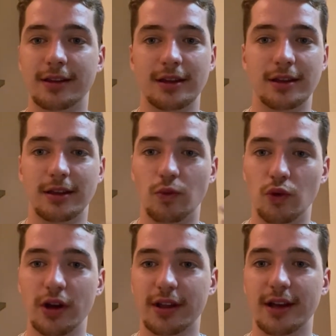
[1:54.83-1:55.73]
the
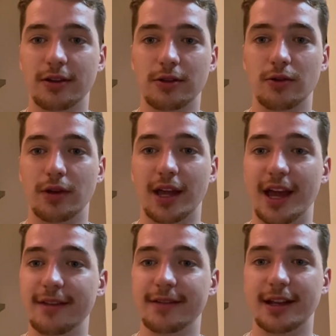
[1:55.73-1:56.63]
work that you're doing,
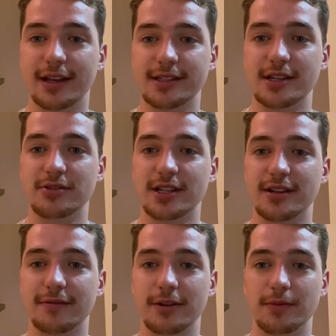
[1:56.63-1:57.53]
anything that's
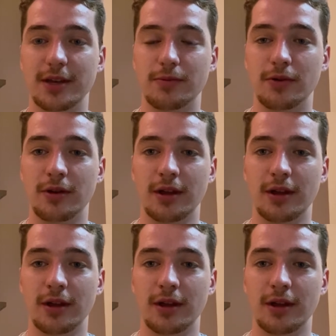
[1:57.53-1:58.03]
interesting for the people.